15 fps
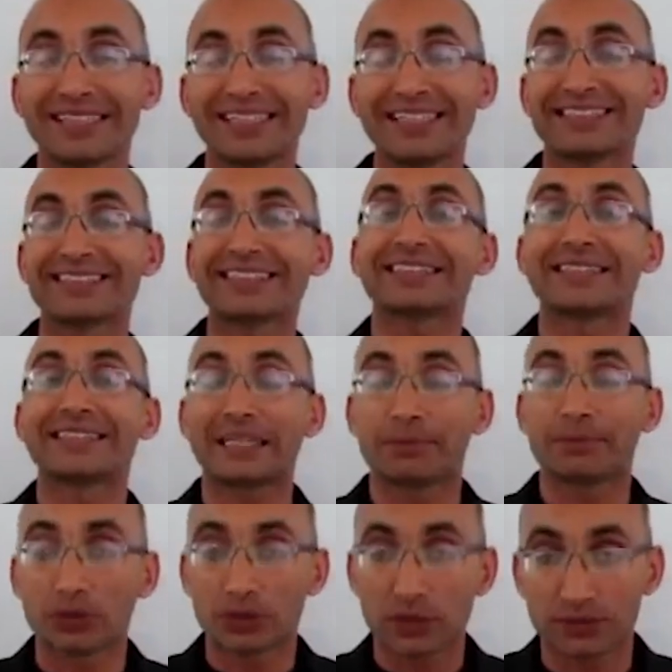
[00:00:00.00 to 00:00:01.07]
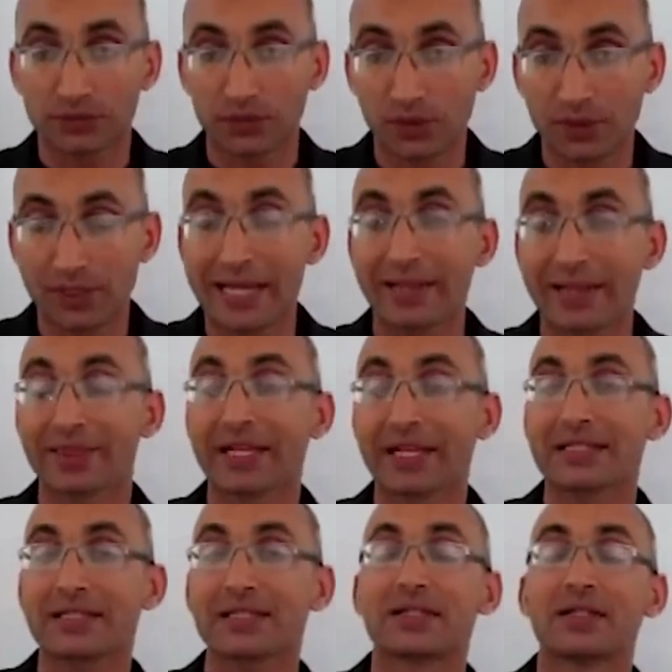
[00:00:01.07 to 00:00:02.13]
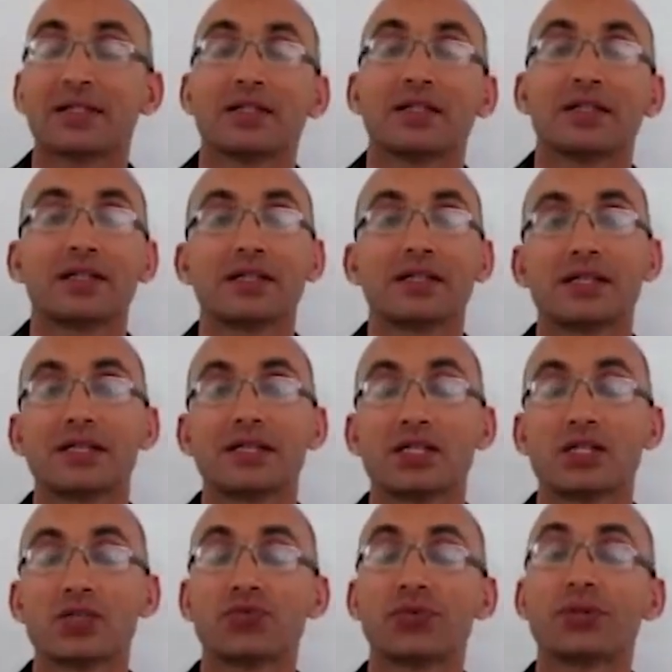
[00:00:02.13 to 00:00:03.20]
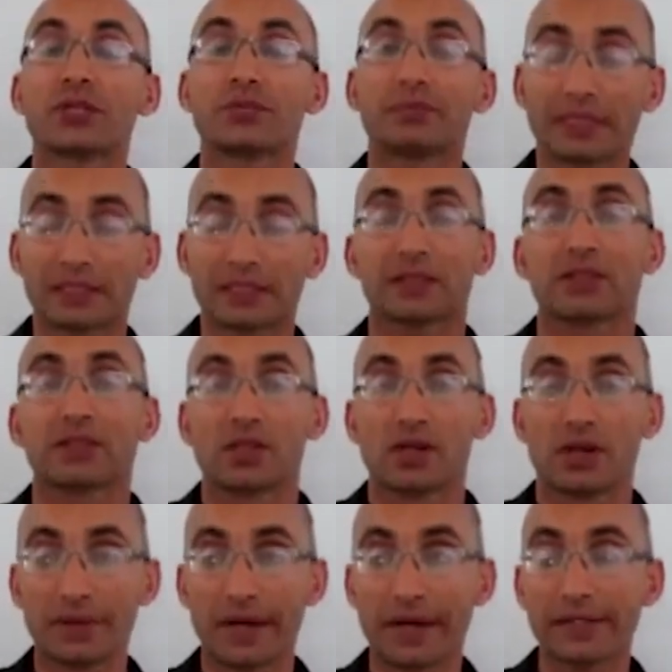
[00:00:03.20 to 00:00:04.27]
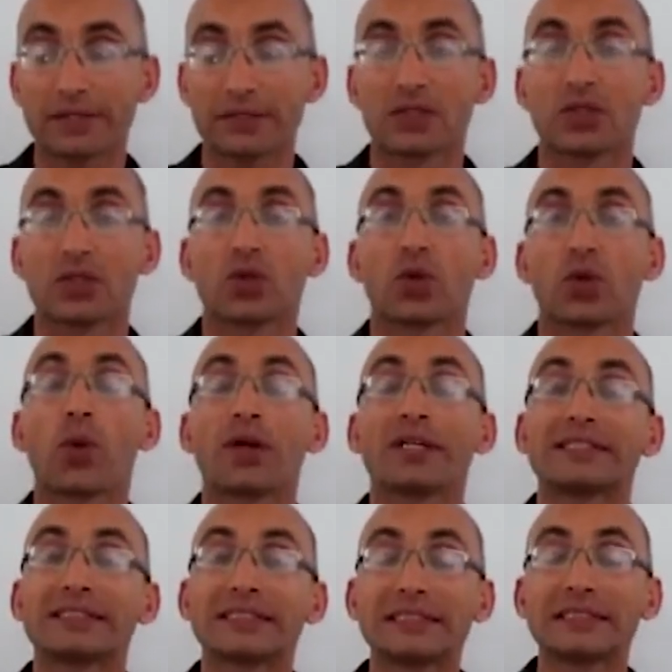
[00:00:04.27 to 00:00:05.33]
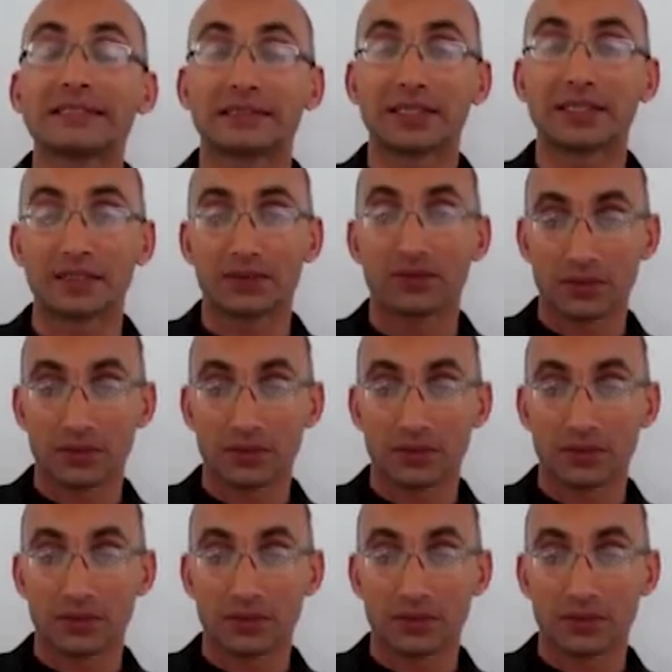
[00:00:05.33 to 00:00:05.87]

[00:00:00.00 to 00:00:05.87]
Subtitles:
aesthetic, beautiful, and that rhythmic, right, qualities of